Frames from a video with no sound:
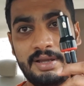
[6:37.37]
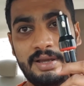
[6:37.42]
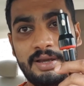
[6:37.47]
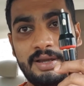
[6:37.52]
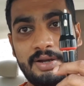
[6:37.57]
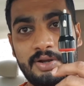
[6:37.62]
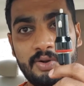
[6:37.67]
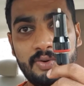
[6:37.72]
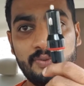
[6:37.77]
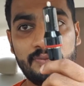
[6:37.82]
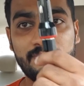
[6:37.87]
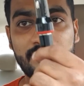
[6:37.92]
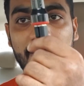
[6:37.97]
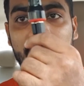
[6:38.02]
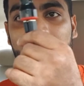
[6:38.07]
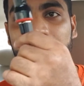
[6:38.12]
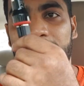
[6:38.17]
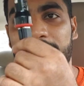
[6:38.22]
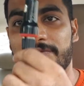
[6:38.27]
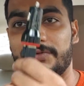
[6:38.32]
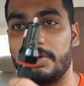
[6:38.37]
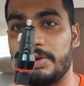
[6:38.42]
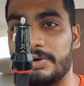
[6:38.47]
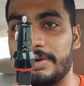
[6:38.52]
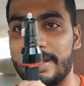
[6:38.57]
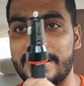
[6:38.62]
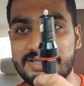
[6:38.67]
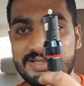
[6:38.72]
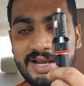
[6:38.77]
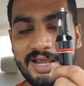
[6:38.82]
And if you're
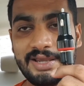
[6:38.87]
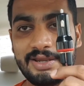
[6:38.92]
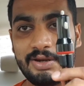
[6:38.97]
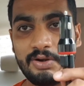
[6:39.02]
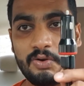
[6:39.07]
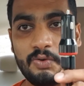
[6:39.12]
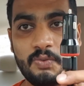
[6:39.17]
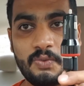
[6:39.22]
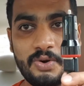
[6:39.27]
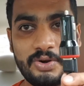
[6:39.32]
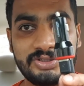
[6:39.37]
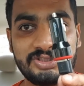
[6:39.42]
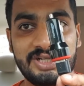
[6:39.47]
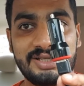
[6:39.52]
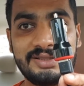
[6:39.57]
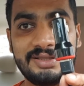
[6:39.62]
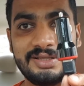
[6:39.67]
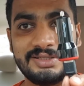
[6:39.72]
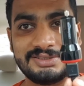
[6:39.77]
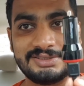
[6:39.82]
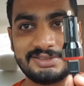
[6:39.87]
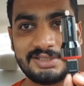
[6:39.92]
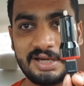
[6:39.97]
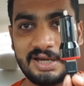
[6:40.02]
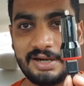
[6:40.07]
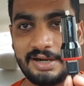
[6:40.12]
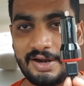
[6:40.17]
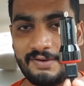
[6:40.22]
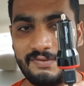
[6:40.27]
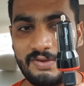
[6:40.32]
guys watching this
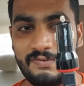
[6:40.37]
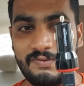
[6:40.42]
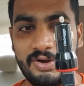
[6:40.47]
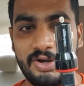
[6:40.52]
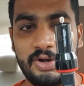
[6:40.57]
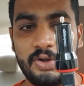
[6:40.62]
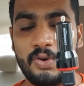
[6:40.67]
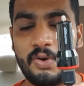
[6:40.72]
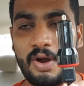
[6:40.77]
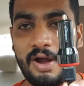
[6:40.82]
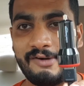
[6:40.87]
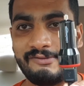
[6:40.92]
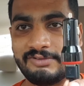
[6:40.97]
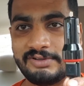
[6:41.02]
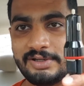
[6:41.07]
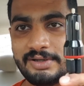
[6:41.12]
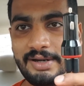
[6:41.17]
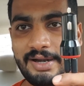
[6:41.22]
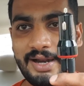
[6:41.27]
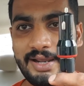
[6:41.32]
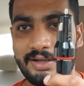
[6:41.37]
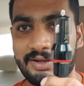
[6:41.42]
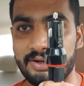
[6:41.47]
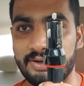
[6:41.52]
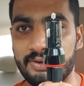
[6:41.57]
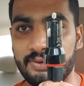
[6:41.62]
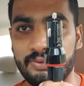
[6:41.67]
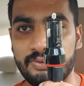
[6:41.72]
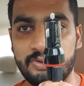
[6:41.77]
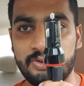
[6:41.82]
review video after
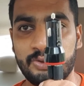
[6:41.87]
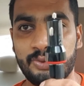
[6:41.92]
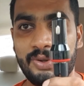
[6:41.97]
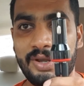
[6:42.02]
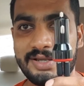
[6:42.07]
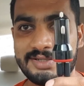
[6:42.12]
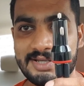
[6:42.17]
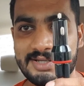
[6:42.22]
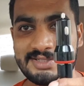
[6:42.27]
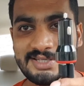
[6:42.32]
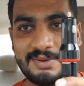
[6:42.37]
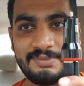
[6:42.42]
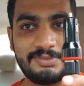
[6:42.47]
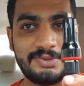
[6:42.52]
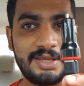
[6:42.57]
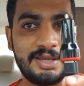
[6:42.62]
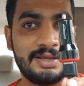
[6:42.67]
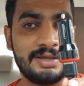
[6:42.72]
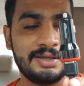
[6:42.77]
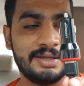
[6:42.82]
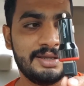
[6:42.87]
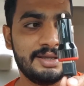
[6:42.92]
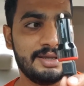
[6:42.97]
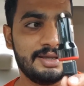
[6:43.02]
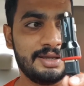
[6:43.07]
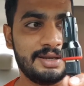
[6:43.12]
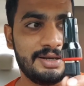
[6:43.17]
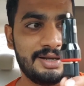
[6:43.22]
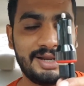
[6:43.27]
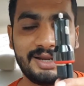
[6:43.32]
2 years or something,
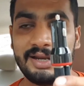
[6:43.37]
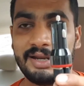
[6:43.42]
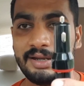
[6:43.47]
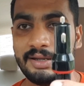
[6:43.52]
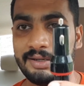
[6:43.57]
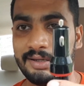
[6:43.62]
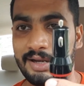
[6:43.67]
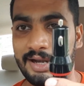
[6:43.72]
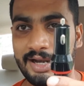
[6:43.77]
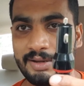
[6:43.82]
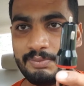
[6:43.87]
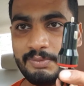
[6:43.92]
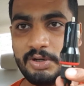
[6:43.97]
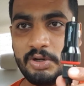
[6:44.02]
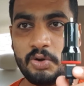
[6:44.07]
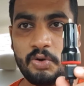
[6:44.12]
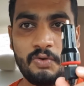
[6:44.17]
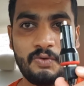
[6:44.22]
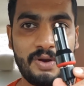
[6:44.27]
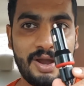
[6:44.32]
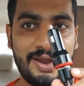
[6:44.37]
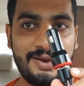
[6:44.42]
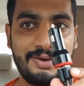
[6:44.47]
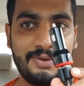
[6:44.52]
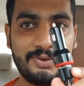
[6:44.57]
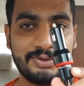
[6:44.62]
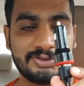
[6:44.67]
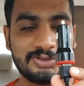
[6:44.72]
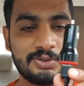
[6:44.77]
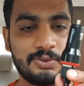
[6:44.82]
let me know. I'll
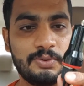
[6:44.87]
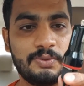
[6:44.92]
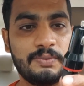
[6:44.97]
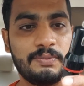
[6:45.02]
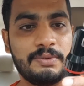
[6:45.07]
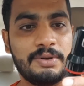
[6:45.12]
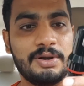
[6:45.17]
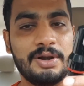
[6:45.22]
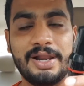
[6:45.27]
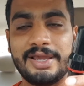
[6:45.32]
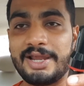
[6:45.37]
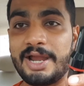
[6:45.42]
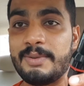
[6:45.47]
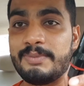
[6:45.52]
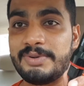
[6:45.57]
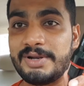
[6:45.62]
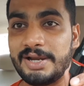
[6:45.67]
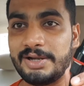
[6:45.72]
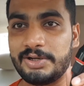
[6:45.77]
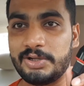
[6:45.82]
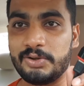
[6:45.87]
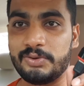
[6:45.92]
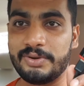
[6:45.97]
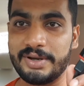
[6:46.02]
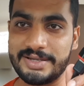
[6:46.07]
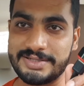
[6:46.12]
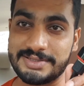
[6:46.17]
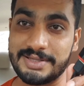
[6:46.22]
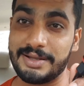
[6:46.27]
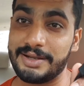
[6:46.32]
also update you
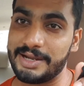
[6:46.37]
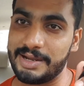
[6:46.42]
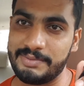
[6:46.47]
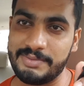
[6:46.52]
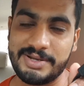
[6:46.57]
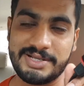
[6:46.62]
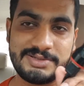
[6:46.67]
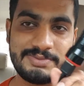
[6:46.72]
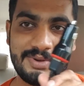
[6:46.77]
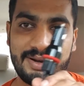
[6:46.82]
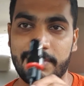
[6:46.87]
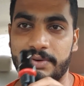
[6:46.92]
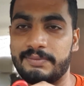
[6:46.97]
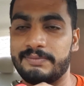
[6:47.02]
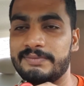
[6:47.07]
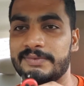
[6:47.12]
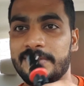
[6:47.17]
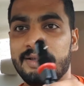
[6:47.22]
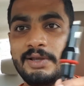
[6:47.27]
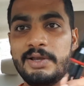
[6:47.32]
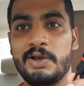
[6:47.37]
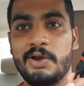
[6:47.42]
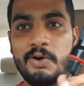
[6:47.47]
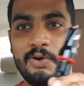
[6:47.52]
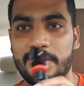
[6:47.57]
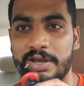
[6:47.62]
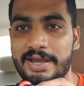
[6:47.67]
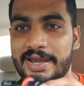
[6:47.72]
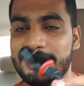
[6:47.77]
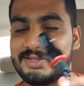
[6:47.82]
guys in the comments below.
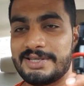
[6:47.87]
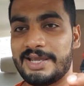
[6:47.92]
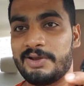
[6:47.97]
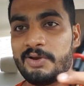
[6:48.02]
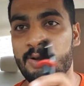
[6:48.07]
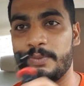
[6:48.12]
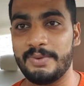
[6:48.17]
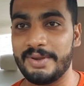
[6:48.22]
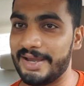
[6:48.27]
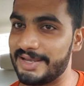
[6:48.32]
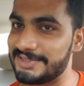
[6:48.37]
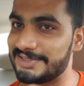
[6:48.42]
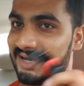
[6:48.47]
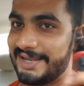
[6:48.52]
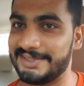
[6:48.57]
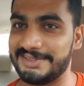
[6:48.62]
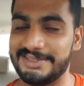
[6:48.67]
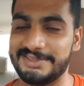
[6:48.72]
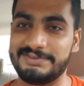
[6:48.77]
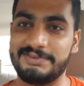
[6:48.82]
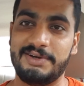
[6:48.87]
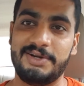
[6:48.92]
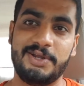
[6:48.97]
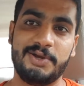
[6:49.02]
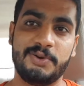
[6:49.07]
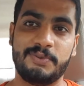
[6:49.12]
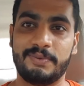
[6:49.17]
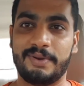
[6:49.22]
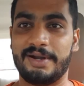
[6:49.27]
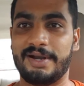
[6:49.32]
Okay guys, I hope you guys like this
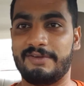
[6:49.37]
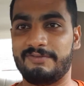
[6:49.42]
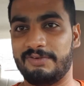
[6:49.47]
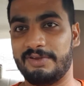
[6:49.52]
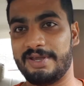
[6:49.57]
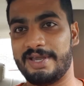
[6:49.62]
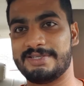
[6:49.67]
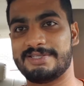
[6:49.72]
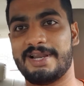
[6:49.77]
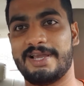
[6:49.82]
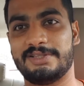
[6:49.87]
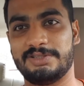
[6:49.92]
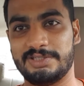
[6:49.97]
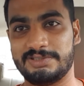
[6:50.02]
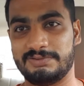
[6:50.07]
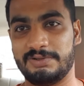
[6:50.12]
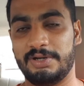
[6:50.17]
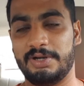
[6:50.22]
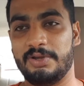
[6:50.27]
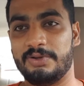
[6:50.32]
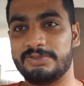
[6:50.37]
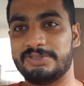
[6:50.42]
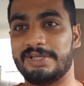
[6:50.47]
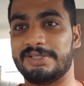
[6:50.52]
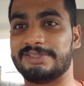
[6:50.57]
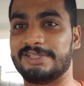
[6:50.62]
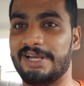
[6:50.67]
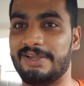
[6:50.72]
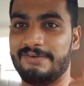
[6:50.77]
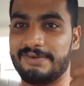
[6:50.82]
video, and if you guys like this video,
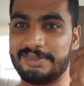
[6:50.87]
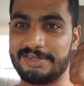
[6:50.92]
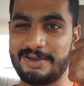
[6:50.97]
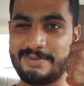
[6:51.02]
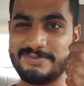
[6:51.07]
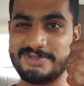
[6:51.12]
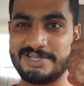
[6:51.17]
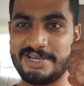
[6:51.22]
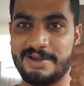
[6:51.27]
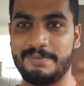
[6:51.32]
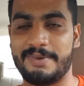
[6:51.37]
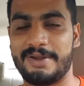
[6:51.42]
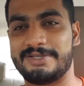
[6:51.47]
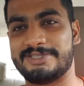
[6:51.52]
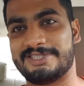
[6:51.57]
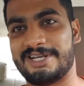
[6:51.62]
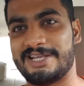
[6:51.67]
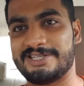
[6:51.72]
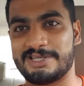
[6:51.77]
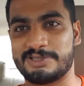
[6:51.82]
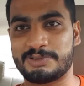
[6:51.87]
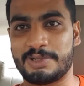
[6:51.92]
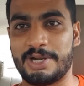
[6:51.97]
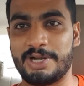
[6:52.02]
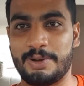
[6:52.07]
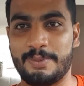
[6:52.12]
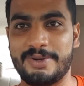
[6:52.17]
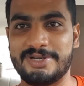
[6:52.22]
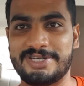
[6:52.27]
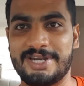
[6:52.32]
just leave a thumbs up and stay
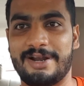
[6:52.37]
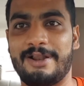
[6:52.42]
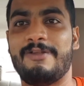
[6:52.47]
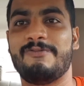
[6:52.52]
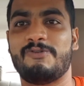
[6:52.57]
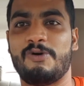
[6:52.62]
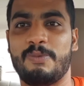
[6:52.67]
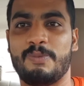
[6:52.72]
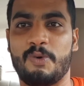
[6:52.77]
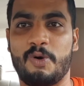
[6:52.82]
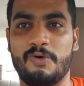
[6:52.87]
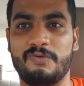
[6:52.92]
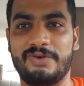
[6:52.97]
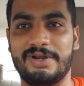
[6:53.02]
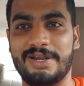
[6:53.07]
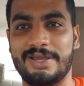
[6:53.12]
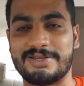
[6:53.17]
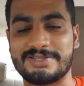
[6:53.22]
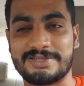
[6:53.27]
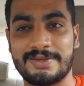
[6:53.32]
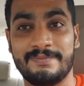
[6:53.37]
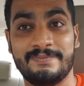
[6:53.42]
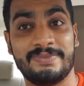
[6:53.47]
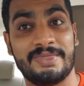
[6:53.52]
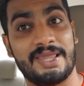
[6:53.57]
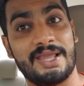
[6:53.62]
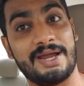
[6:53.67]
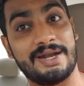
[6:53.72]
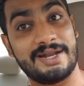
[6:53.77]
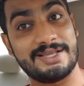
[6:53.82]
subscribed to my channel for more videos,
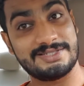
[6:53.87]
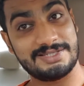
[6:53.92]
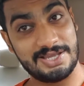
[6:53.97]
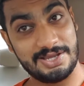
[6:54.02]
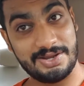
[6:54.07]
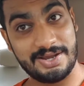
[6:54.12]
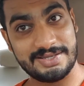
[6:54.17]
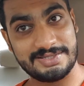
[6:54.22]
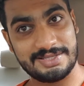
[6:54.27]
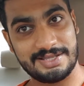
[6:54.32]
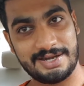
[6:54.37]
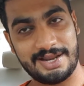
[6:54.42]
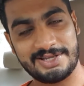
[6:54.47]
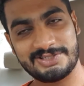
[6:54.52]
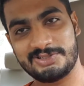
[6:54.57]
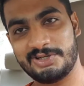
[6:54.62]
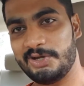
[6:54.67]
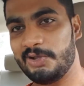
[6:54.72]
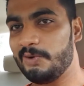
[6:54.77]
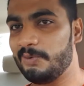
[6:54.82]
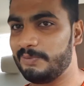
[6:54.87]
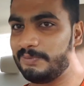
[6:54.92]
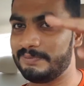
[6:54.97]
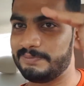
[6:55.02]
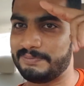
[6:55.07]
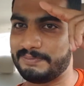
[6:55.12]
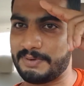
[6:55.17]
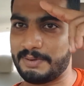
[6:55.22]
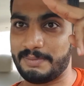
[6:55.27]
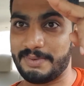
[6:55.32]
and I'll see you guys in the next video.
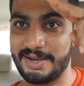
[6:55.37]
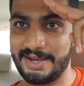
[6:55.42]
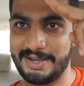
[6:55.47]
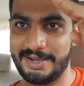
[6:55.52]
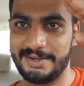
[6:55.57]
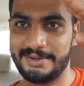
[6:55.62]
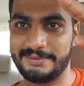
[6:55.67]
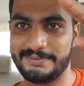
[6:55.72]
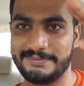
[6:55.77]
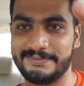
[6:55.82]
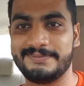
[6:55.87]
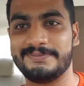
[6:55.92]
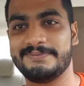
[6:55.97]
Bye bye.